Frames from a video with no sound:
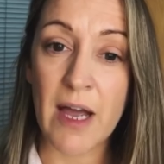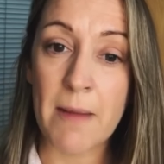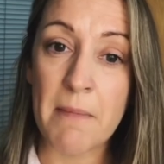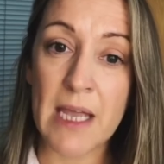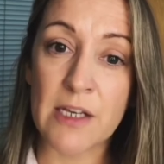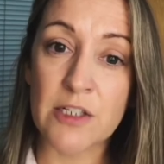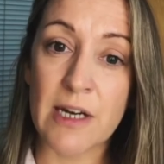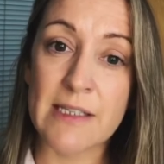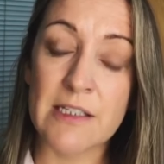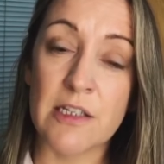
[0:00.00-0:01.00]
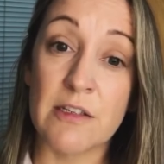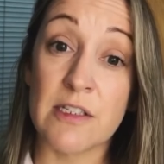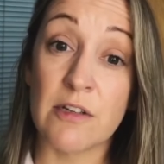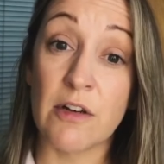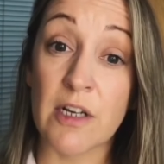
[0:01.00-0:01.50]
interest in
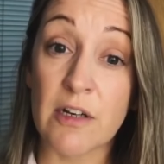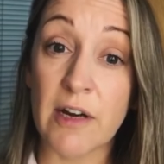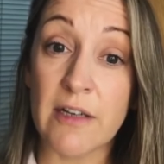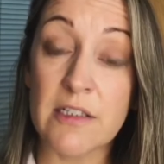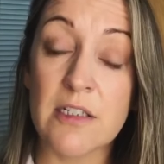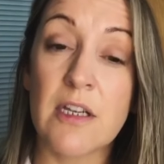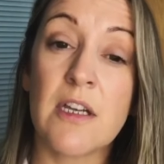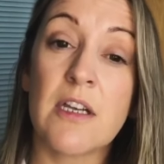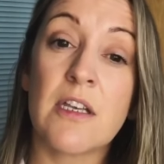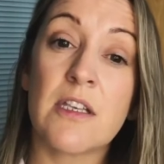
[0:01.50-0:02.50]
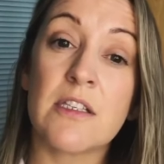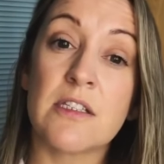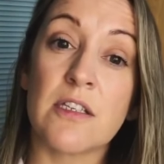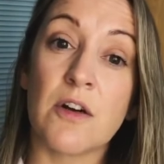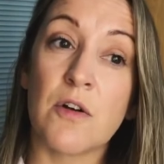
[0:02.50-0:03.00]
using colour grout,
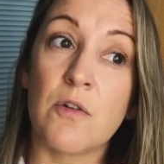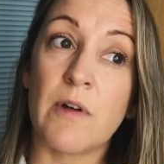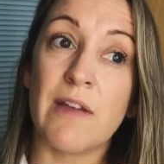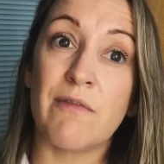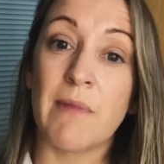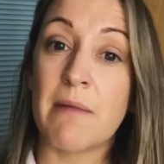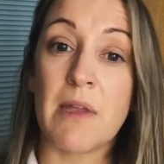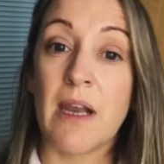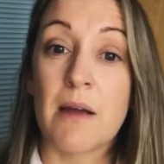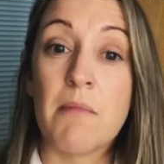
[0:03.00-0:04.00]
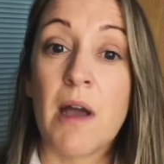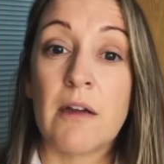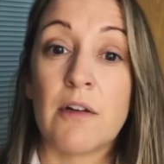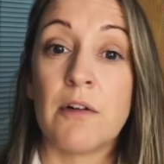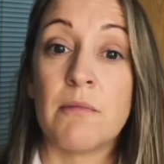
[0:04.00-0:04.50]
so even maybe like a
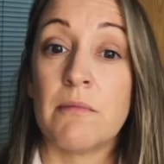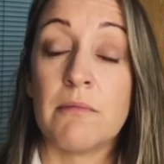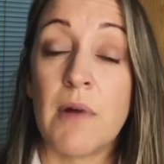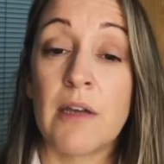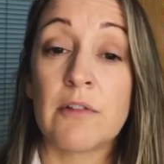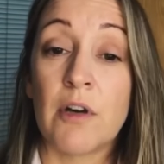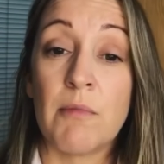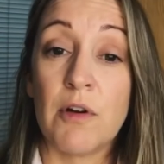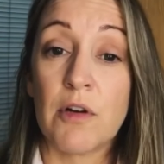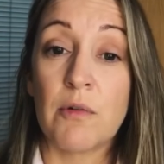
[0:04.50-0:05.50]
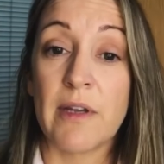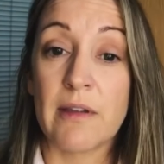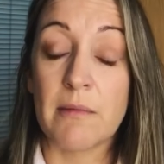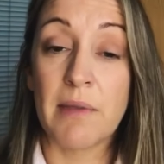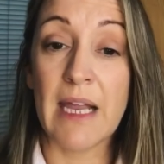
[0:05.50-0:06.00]
monochrome look with
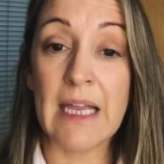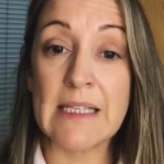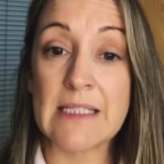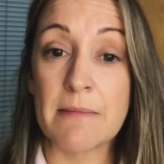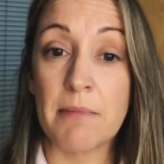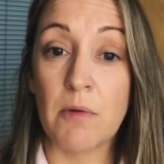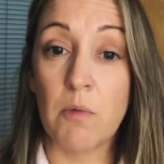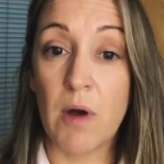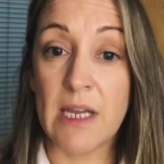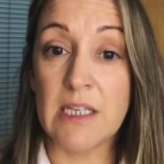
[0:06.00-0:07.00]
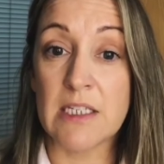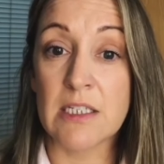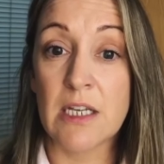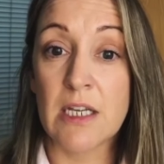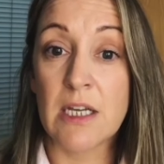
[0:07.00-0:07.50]
a plain simple white
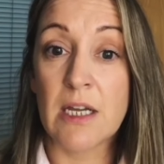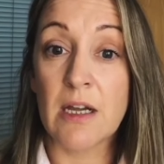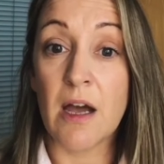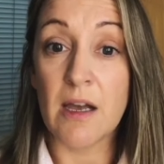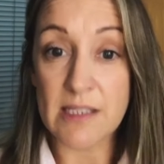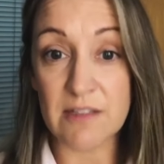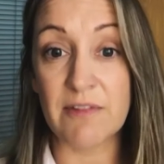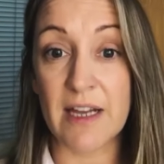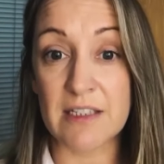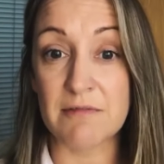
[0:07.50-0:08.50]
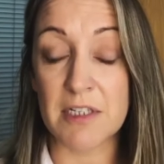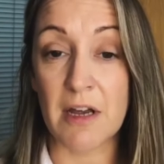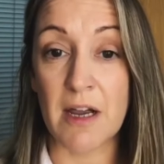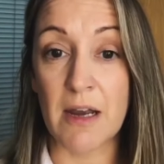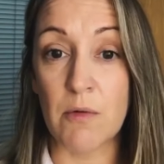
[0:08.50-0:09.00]
cost-effective
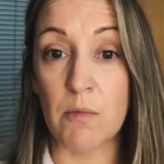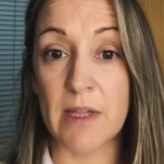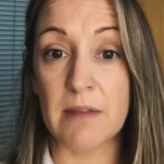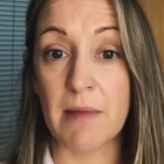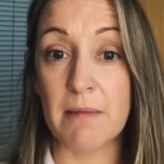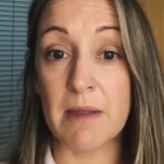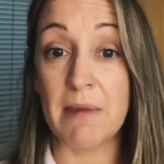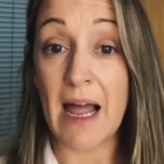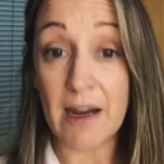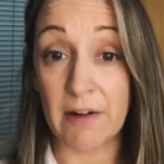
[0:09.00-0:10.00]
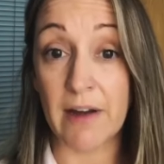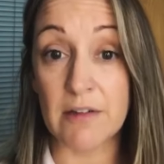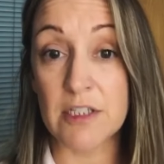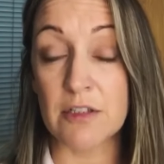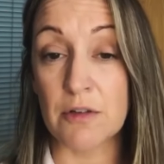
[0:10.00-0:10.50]
tile with maybe black
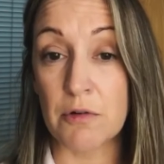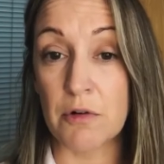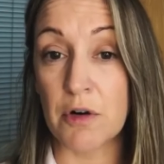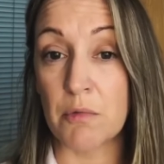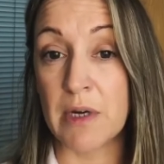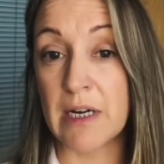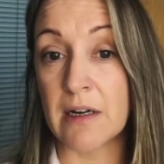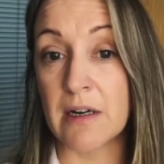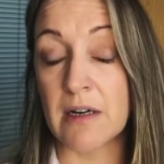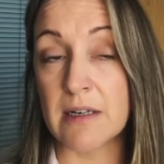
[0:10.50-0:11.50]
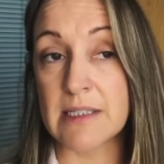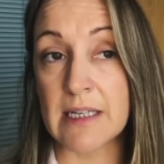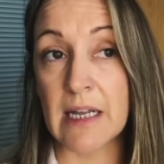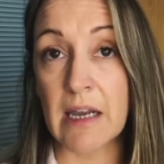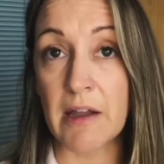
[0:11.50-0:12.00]
grout, or we're
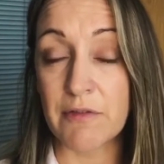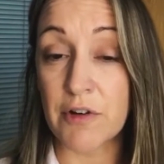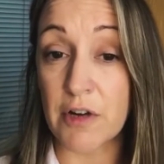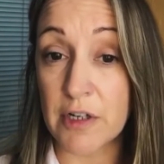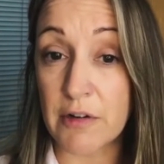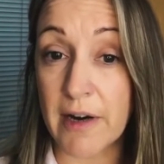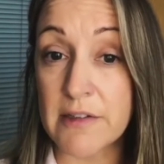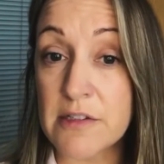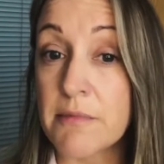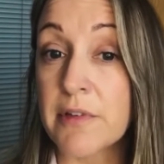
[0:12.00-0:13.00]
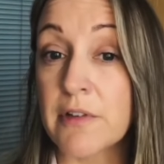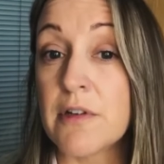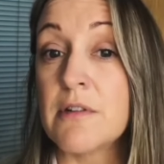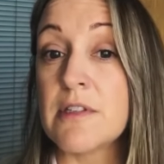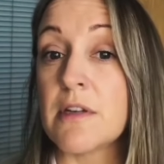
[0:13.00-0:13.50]
seeing a lot of coloured grouts come
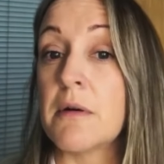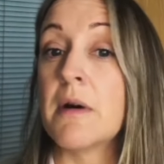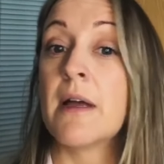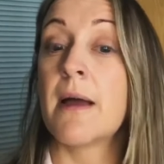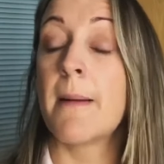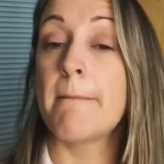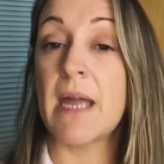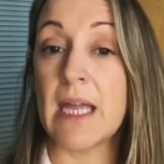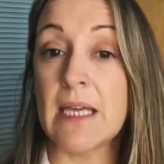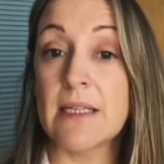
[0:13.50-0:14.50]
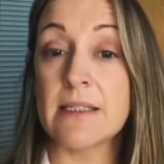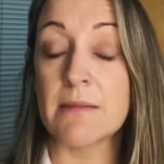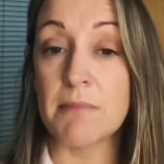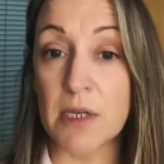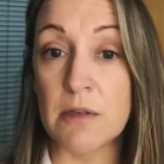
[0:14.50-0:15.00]
through, so pinks
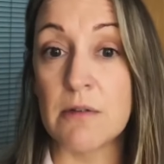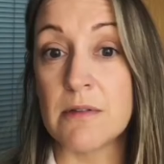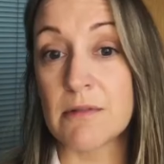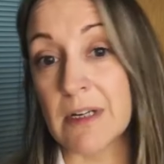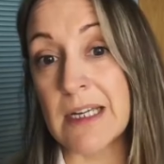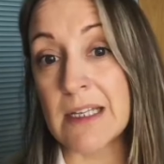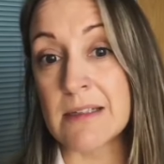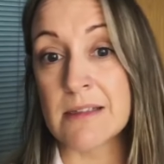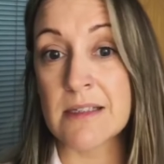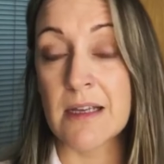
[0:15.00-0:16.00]
and blues, greens,